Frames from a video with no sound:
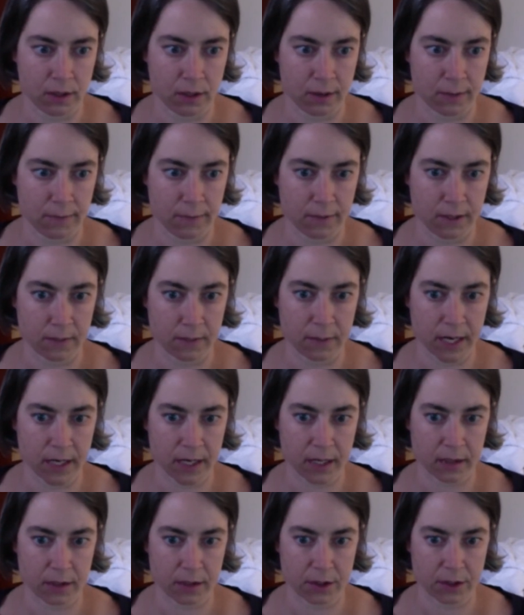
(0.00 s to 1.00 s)

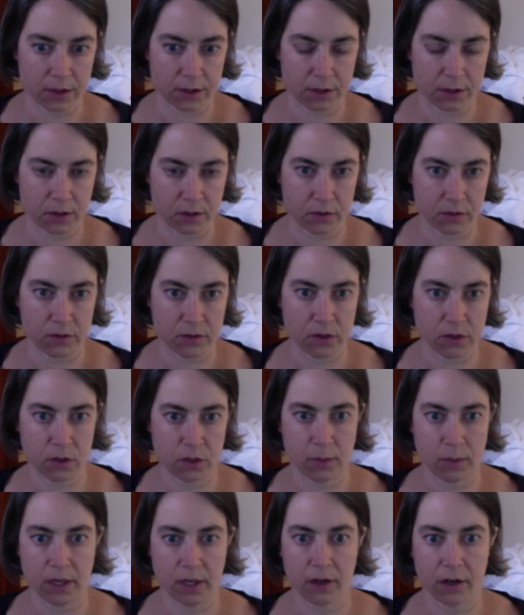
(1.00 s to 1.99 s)
feedback on just those
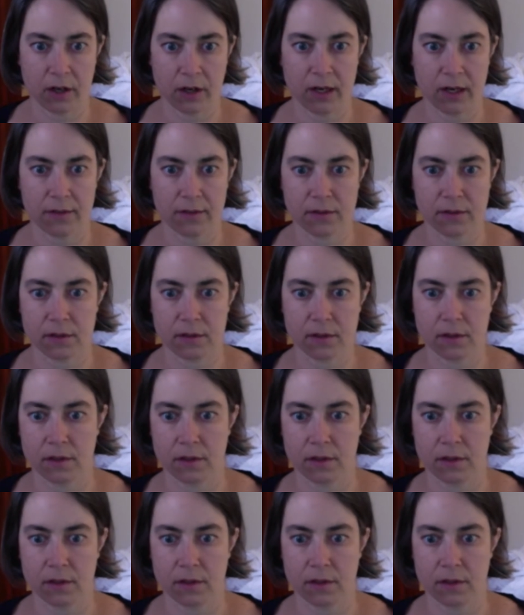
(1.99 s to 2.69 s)
2 paragraphs?